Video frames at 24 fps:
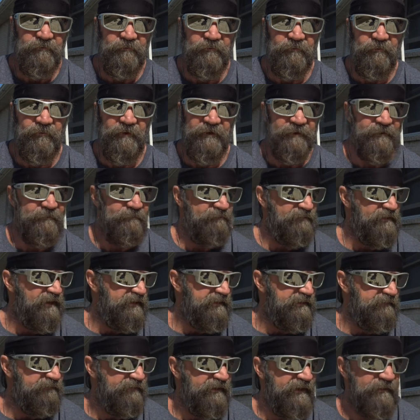when I'm
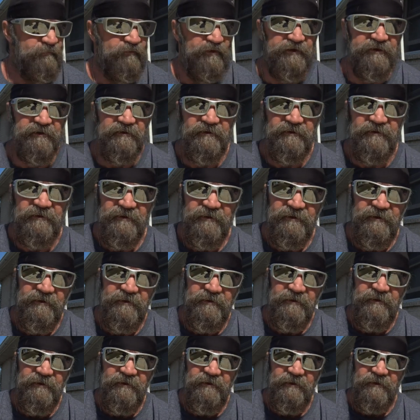not even able to,
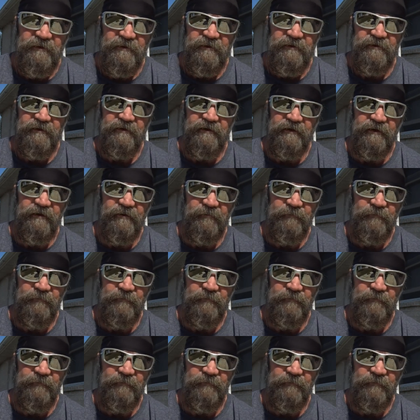you know,